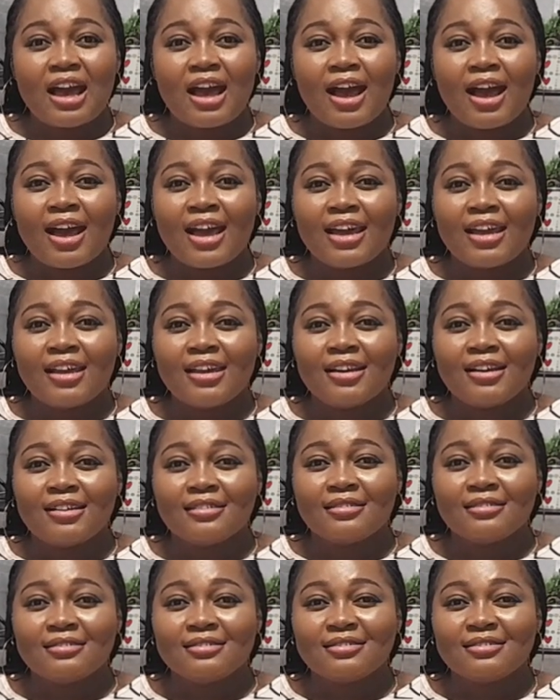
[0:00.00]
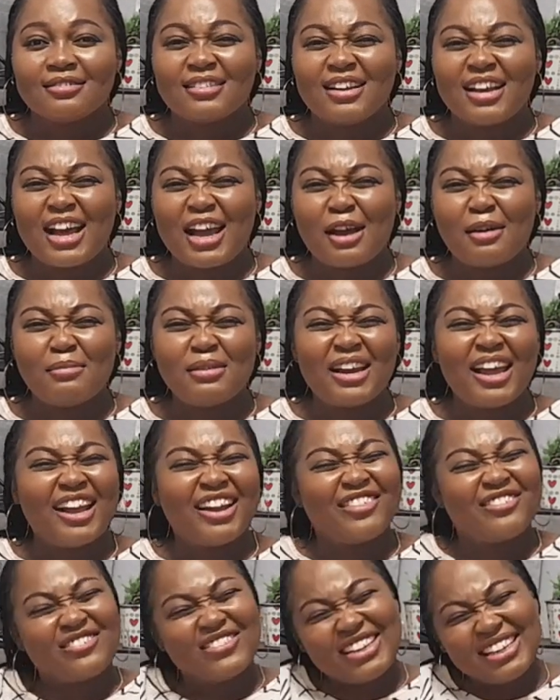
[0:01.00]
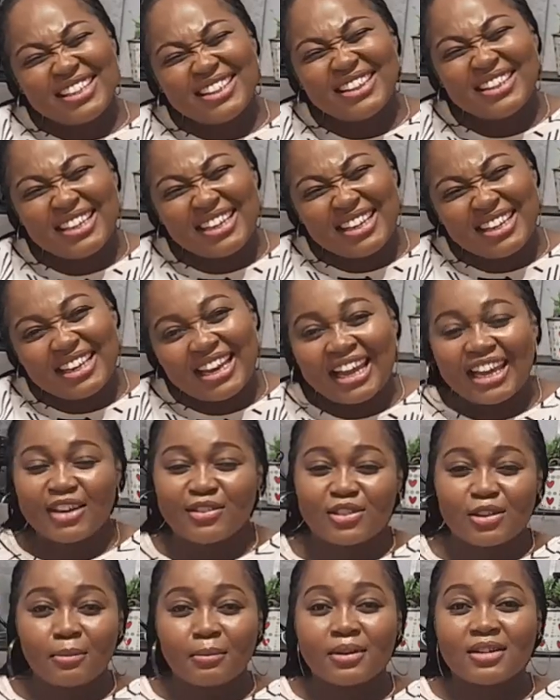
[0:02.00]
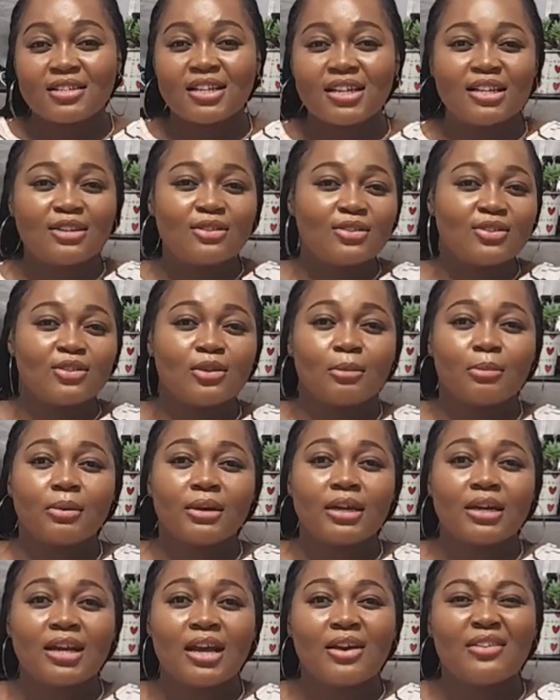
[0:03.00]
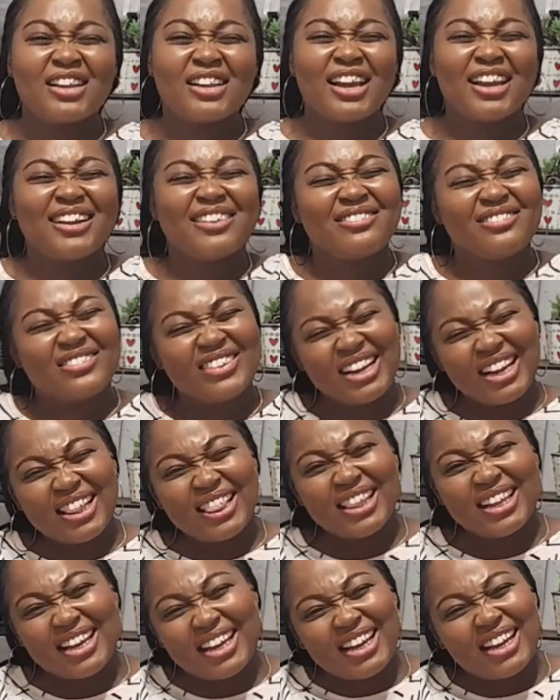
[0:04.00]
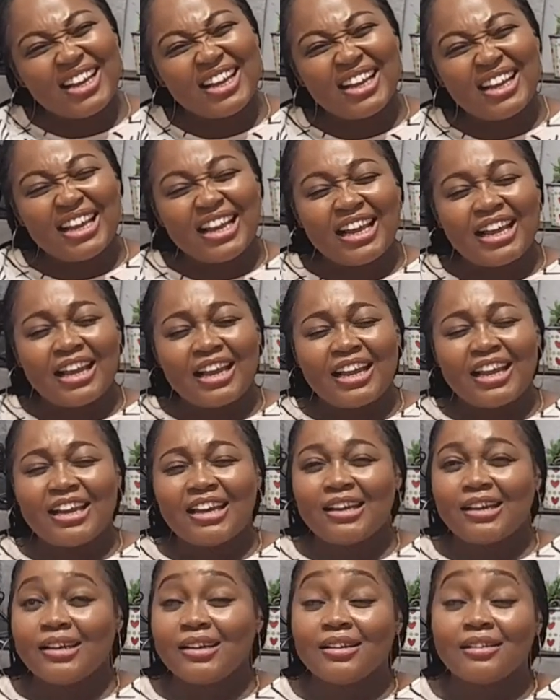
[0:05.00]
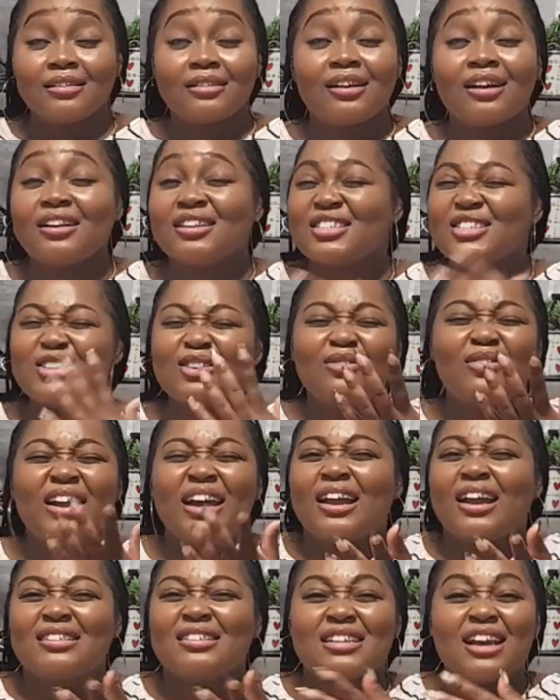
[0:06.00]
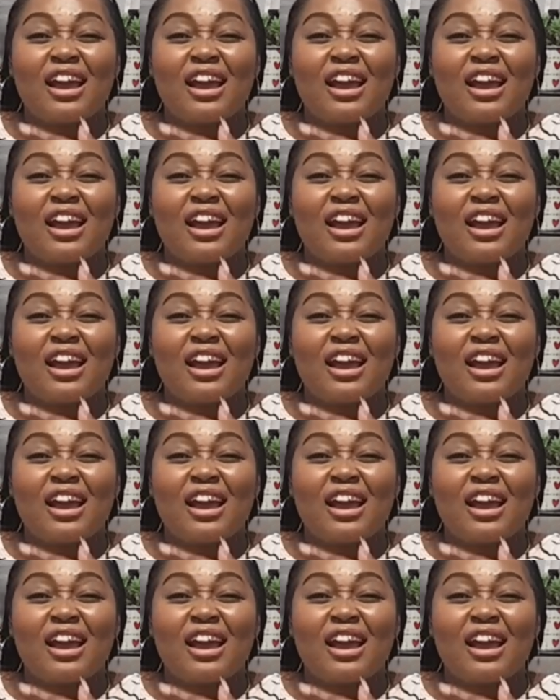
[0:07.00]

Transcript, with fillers: I I be like, really? Like if somebody say you look so pretty, I be like, really? Or uh, stuff like that.